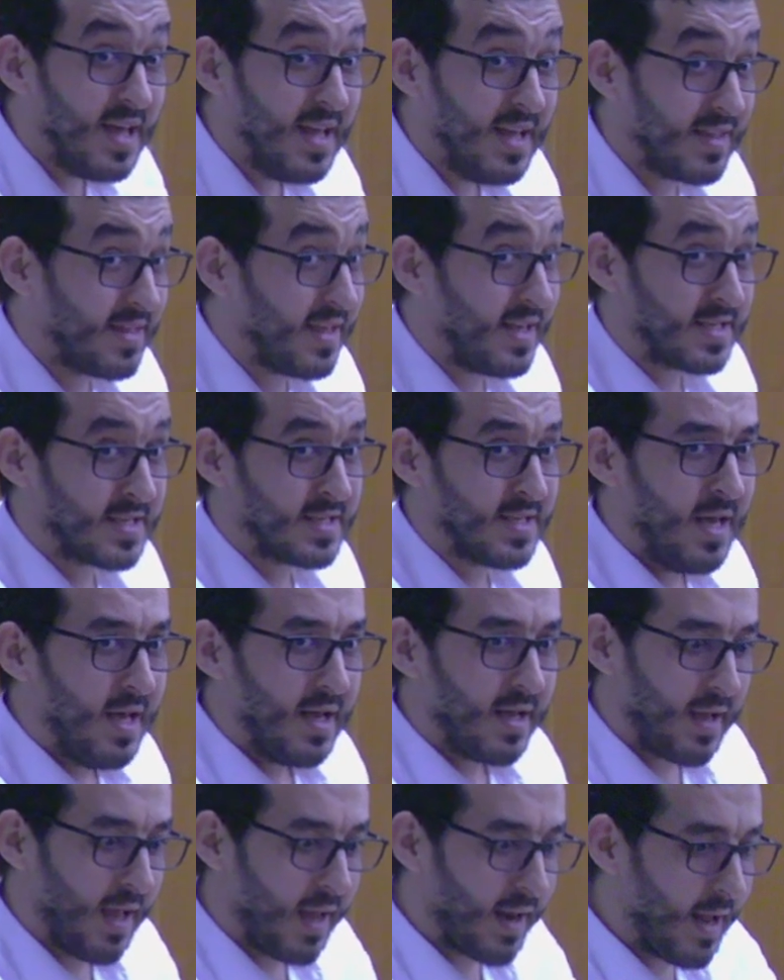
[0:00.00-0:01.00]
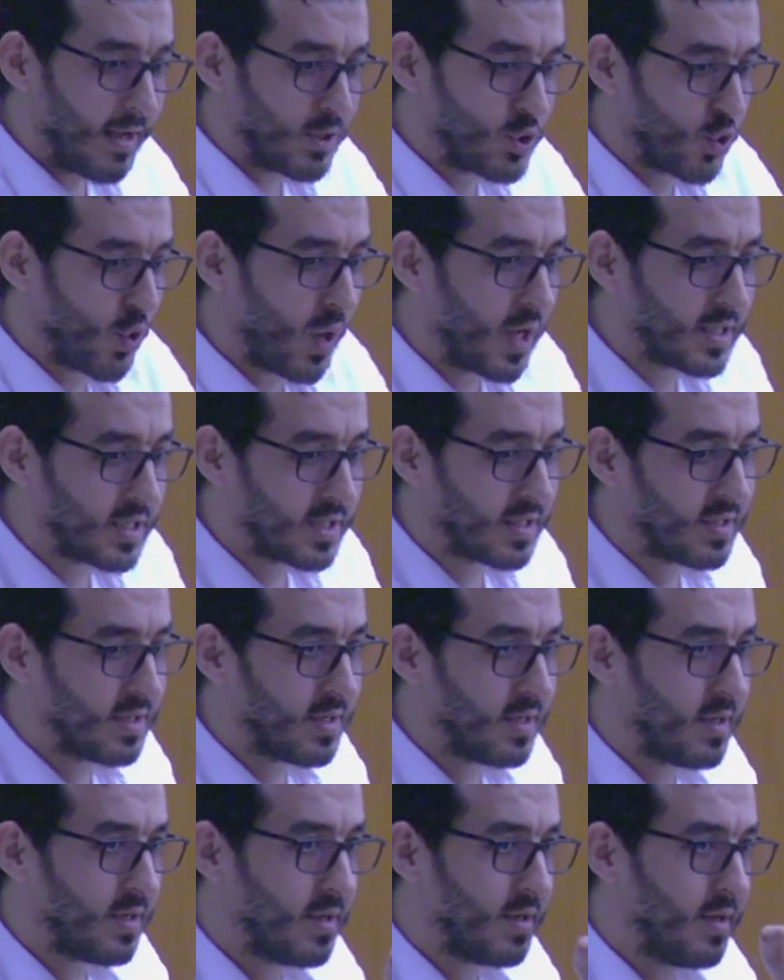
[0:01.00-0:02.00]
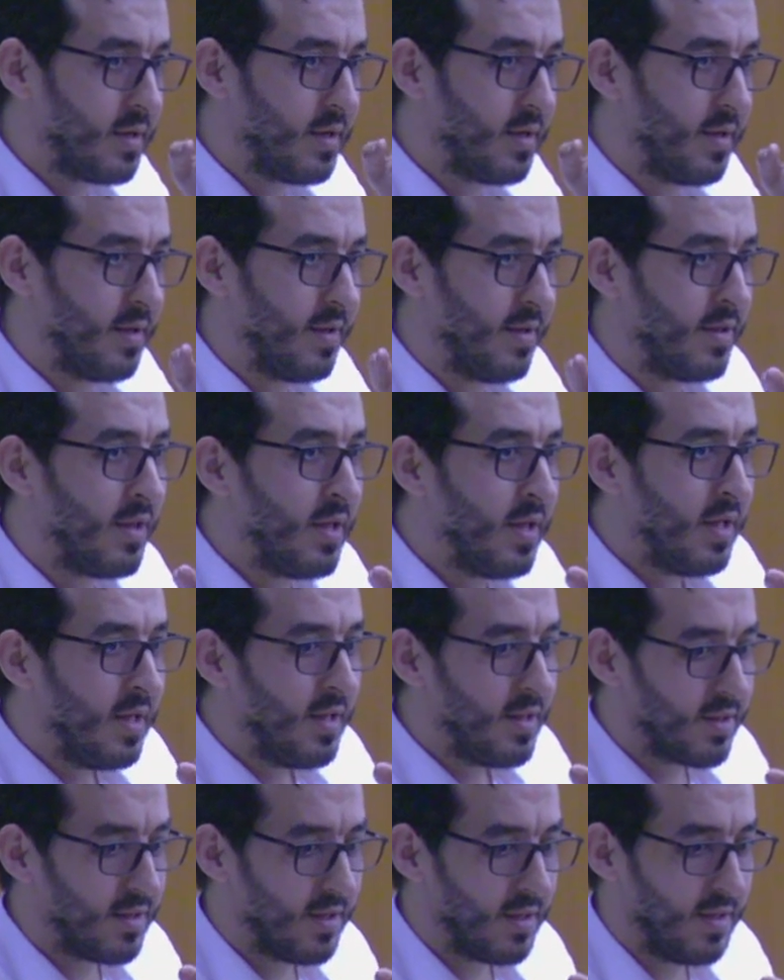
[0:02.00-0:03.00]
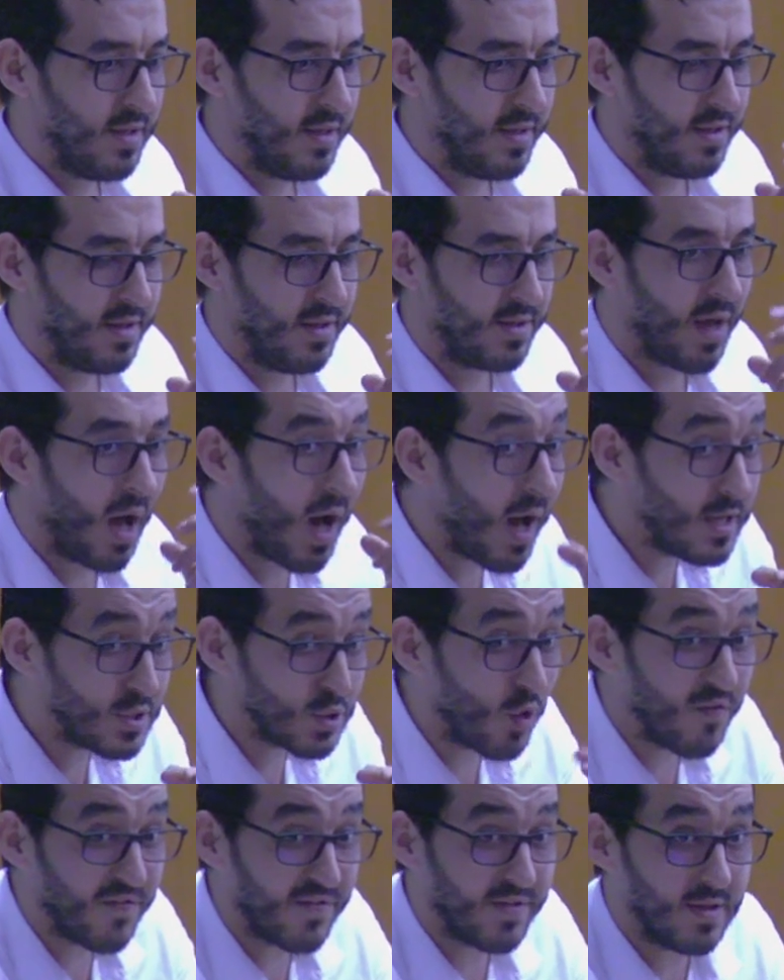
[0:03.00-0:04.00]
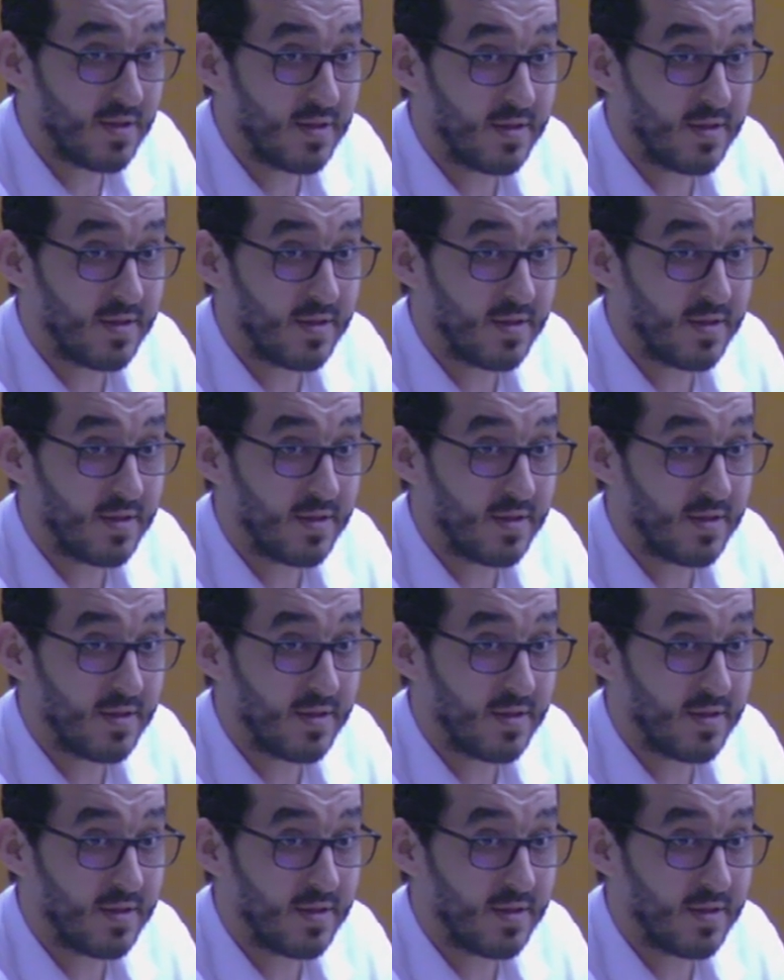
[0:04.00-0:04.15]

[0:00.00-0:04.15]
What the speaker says: This can attract the eyes of